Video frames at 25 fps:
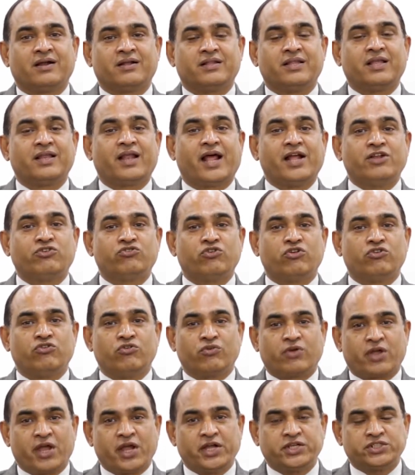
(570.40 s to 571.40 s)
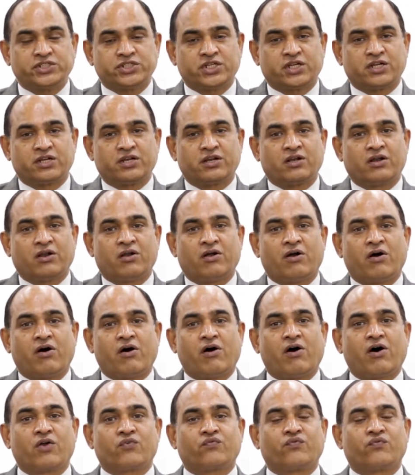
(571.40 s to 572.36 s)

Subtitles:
the right to education or